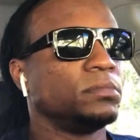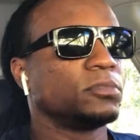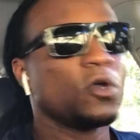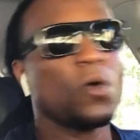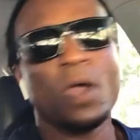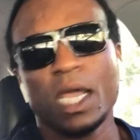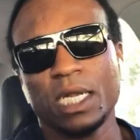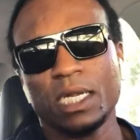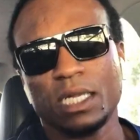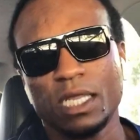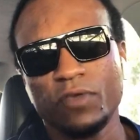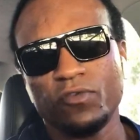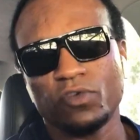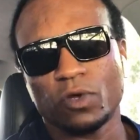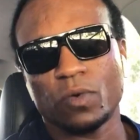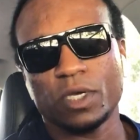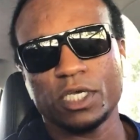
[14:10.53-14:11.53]
go ahead and leave
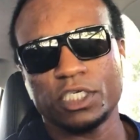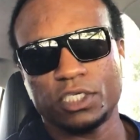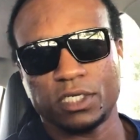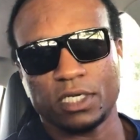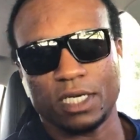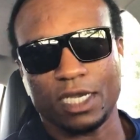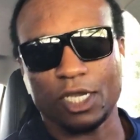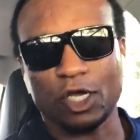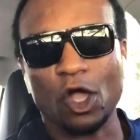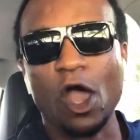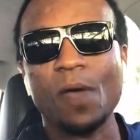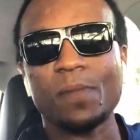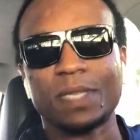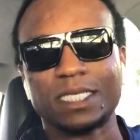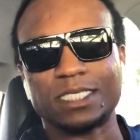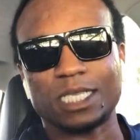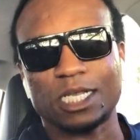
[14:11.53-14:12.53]
your question in the
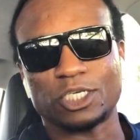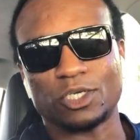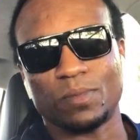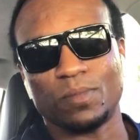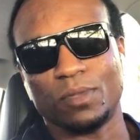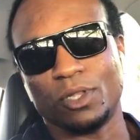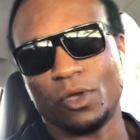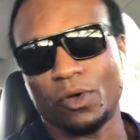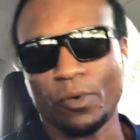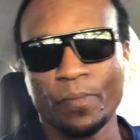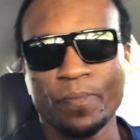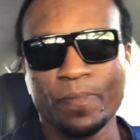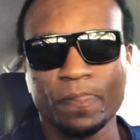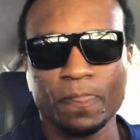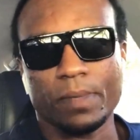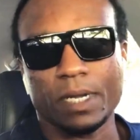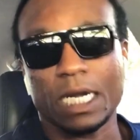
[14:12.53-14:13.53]
comment section below
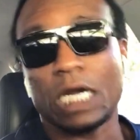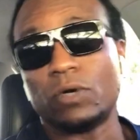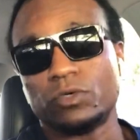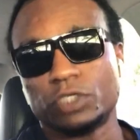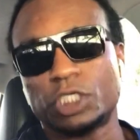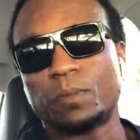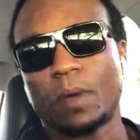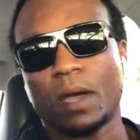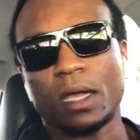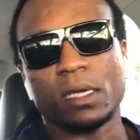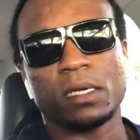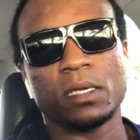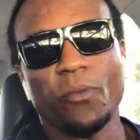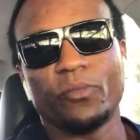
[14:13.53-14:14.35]
and I'll respond.